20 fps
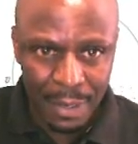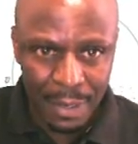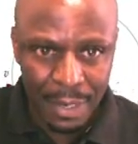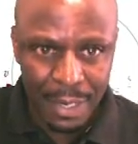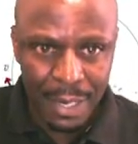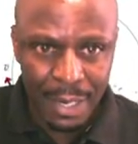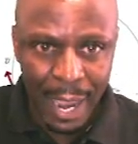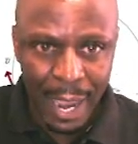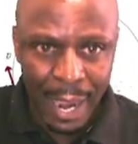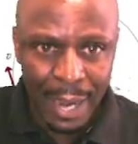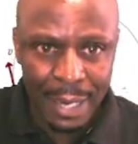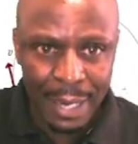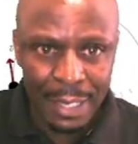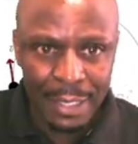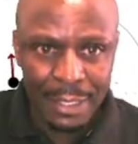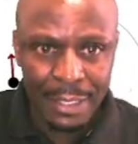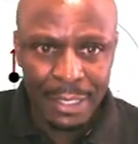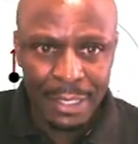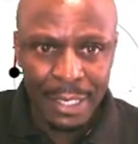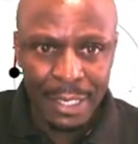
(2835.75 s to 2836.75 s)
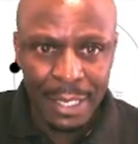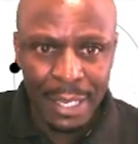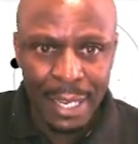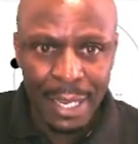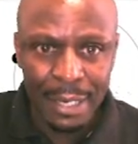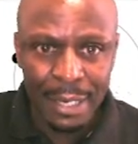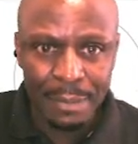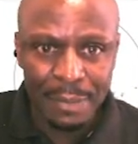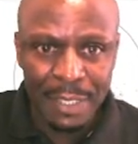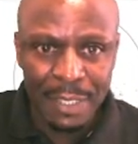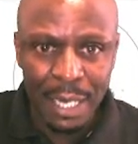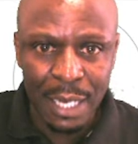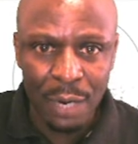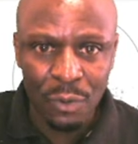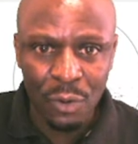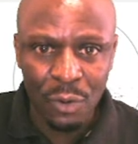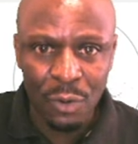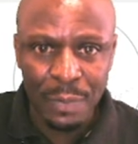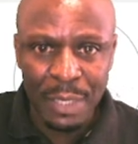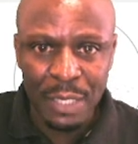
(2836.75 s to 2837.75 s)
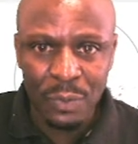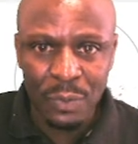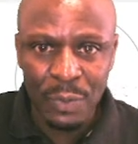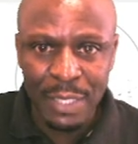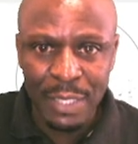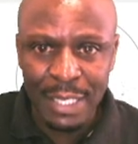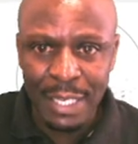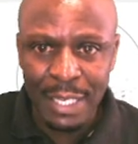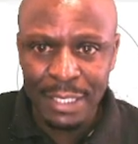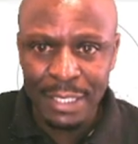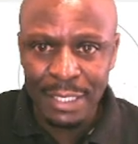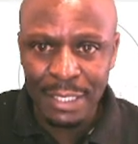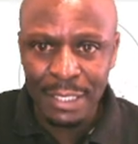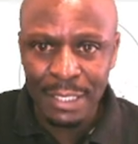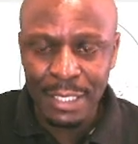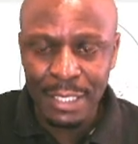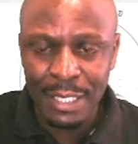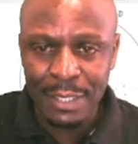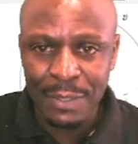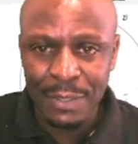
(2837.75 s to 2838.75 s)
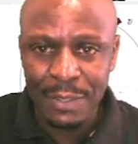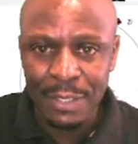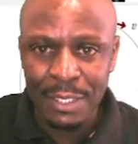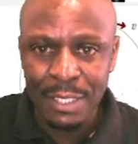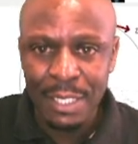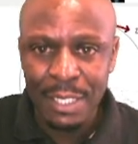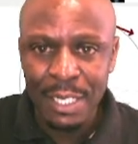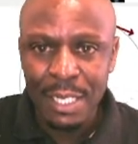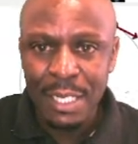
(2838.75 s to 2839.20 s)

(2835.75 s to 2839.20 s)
in highly elliptical orbit with a centricity